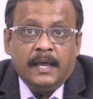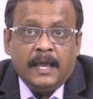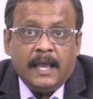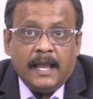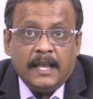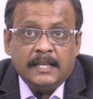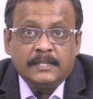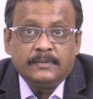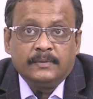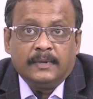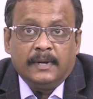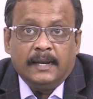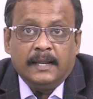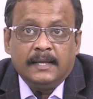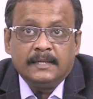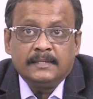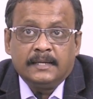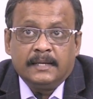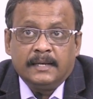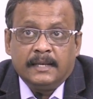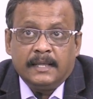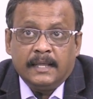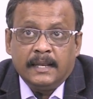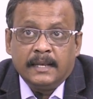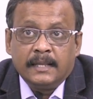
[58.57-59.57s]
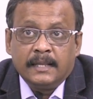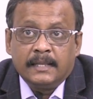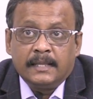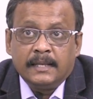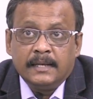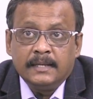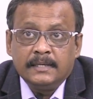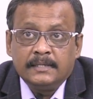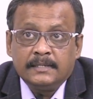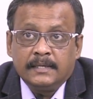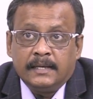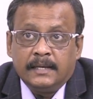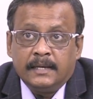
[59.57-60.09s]
as well as an
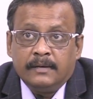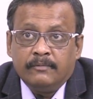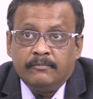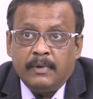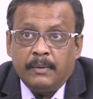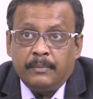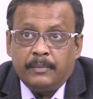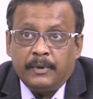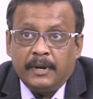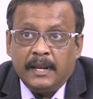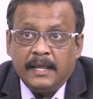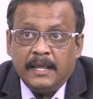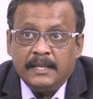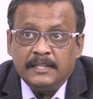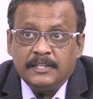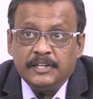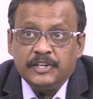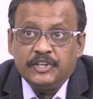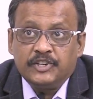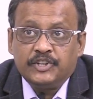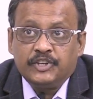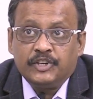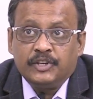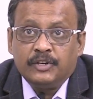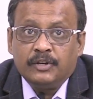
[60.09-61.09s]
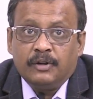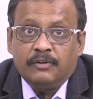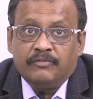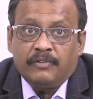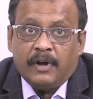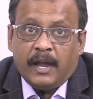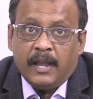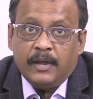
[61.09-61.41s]
increase in weaponization of